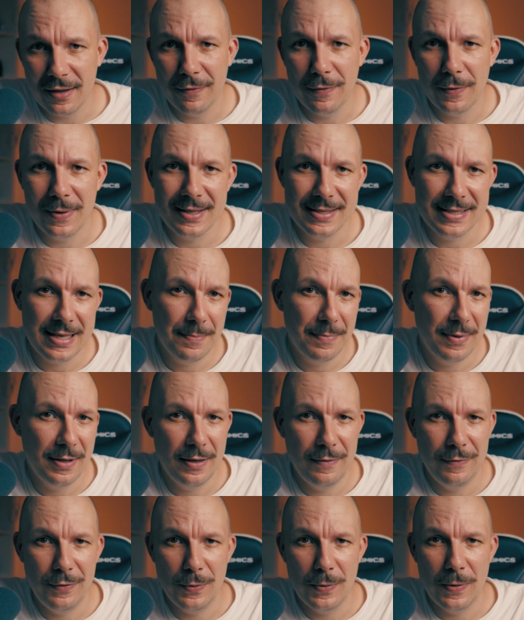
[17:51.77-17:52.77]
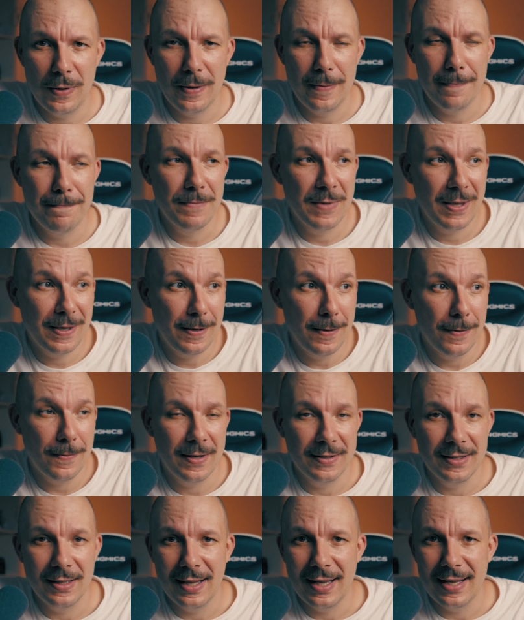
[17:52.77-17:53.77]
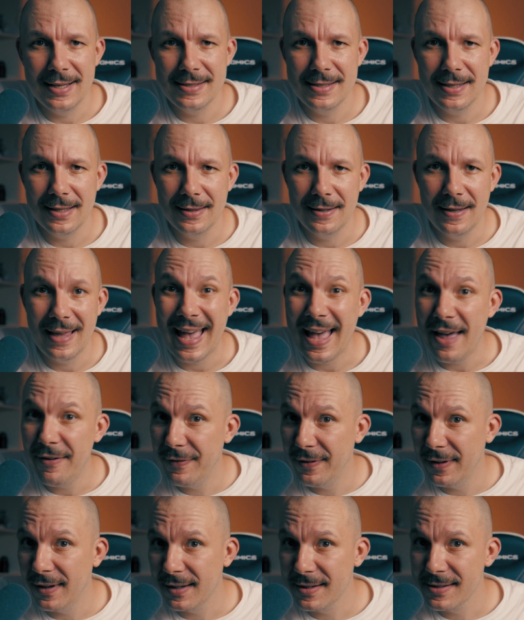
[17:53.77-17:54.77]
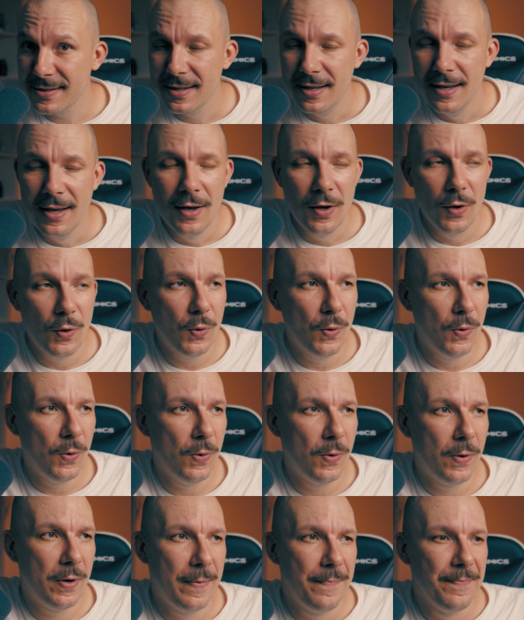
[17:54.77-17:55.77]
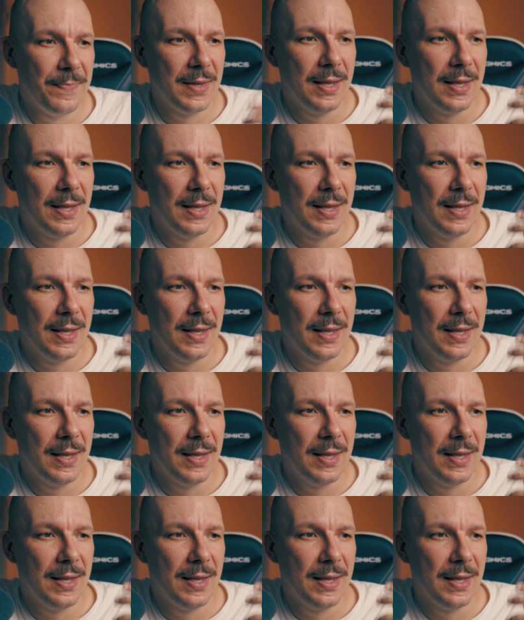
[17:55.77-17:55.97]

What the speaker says: For example, if you are here analyzing the ethics or